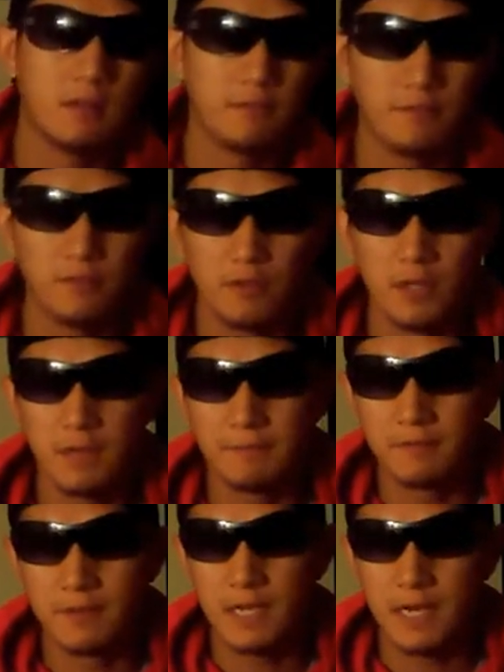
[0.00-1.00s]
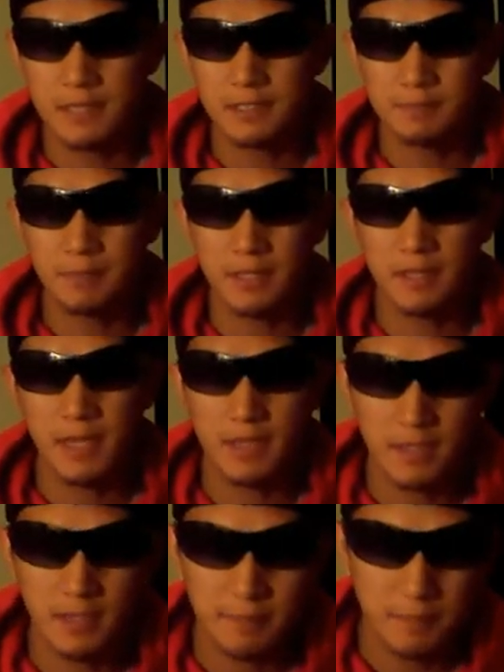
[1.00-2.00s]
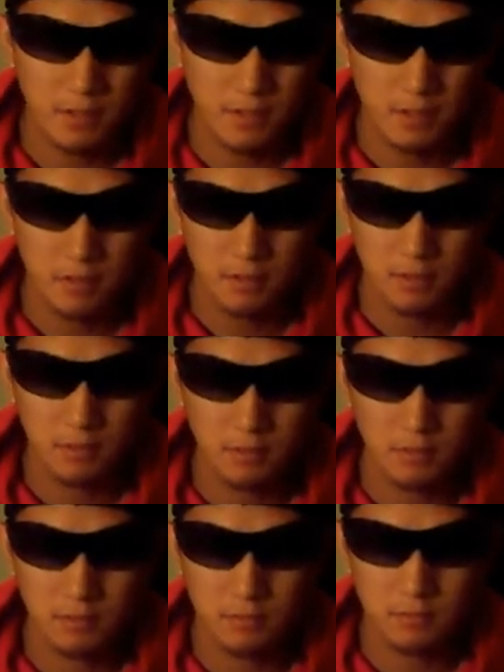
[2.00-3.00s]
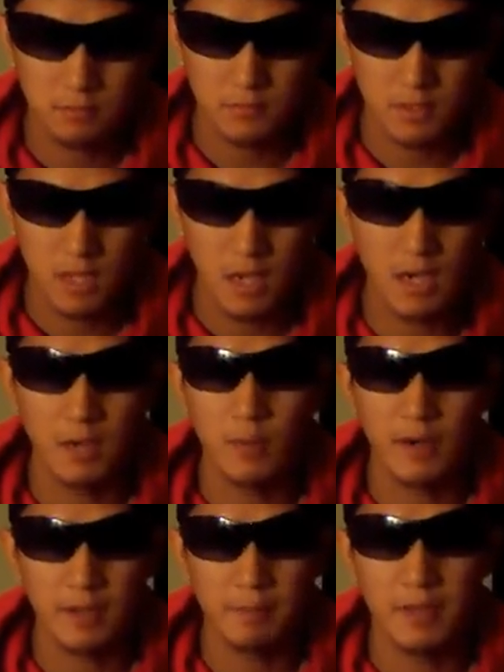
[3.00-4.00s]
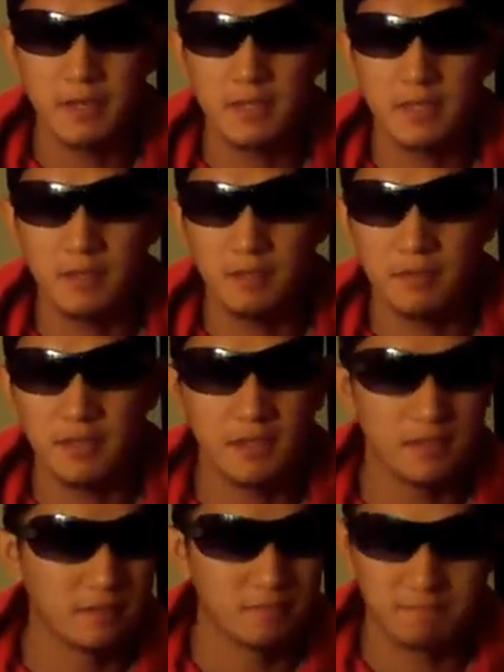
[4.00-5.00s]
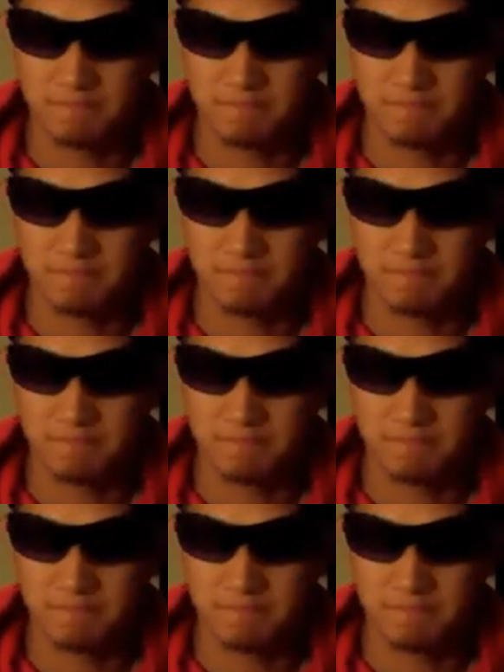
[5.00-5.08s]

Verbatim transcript: If you have not played that game, I recommend it. I mean,